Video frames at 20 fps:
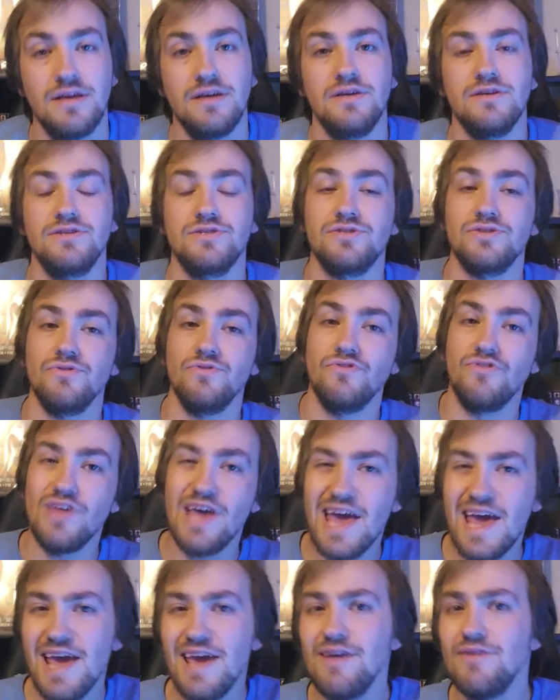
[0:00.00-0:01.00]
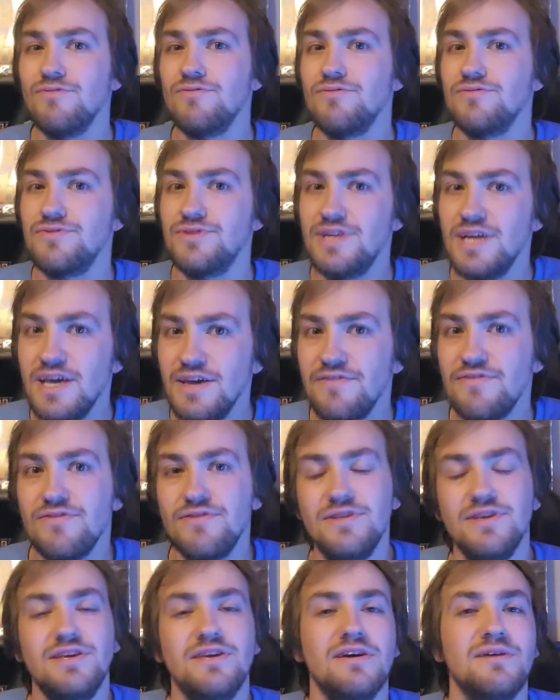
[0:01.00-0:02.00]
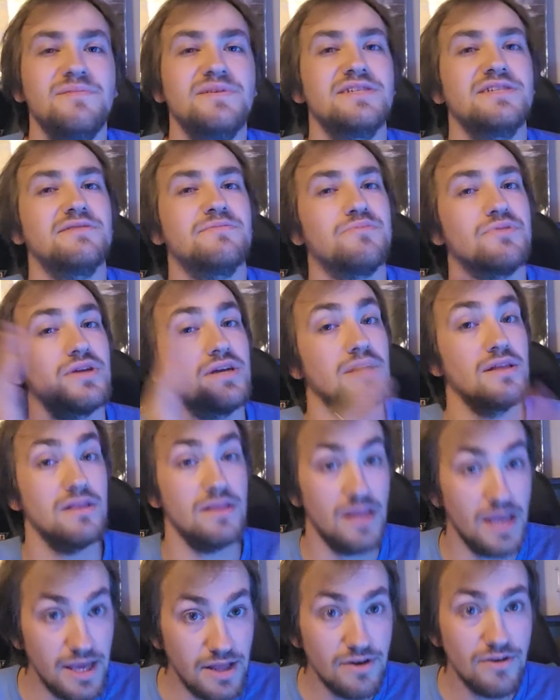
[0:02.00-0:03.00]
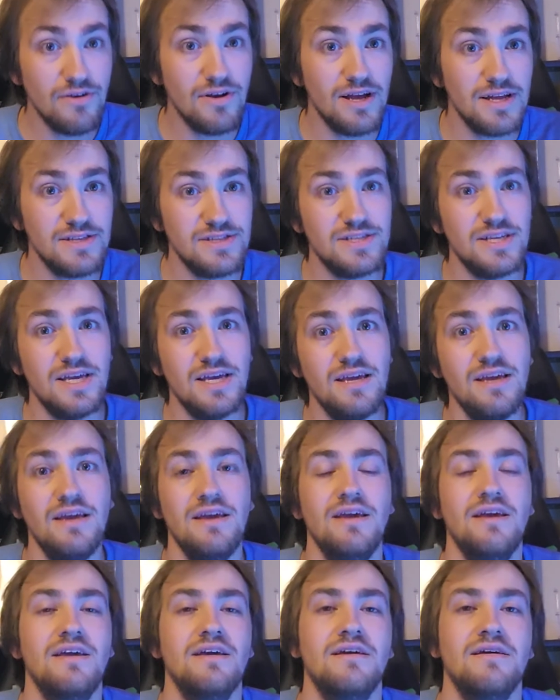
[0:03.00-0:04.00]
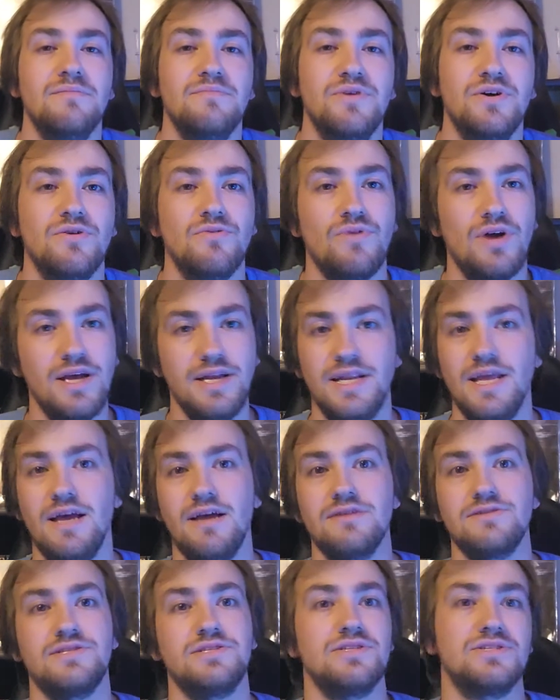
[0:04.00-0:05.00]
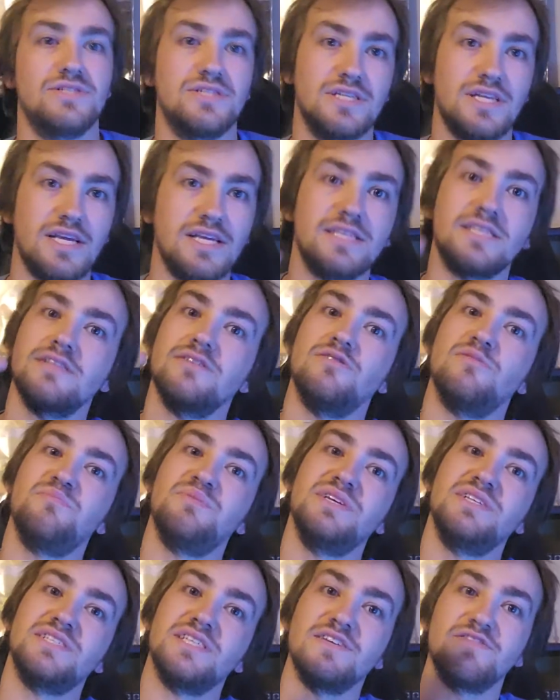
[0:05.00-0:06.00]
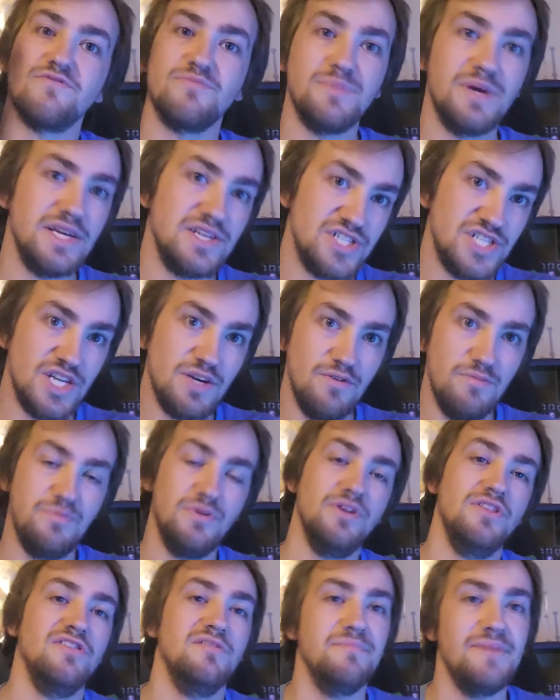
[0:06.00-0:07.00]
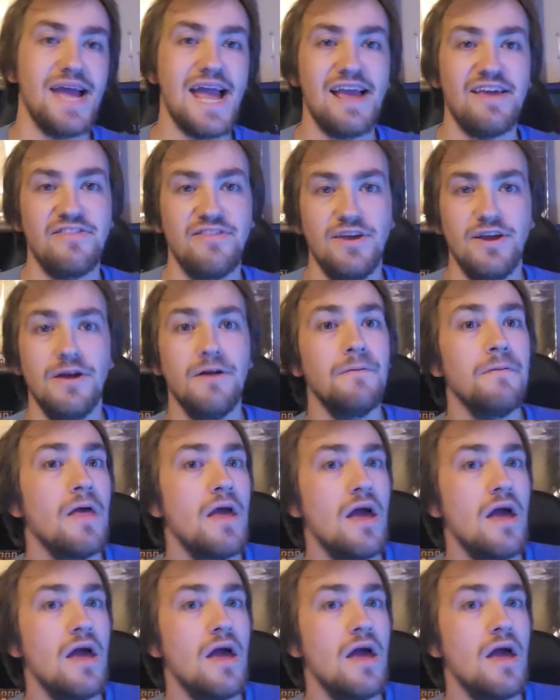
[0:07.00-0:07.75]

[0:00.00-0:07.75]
So that will definitely come into play later, I'd say. But right now, it's just a nice little piece of information that we put in the back there.